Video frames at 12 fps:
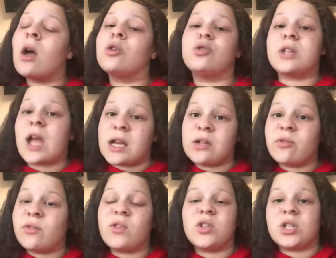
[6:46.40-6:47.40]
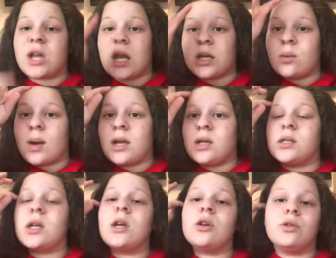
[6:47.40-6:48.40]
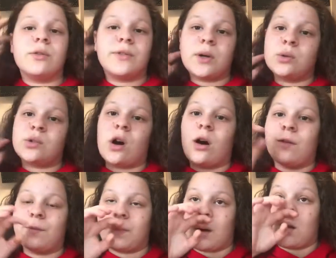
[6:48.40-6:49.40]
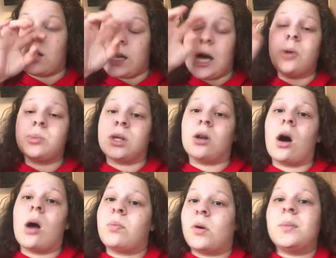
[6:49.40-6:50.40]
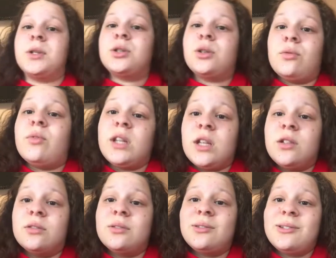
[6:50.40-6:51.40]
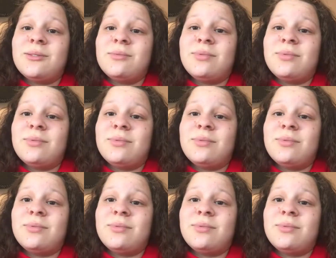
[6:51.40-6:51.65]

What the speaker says: just any revision anyways, your phone's off. It helps a lot, I promise you, it really does.